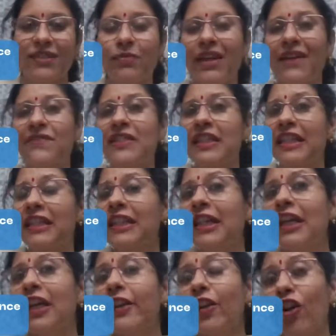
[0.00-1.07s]
We have seen
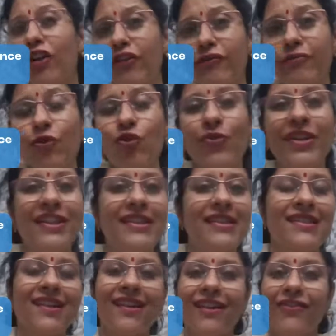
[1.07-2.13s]
a lot of movies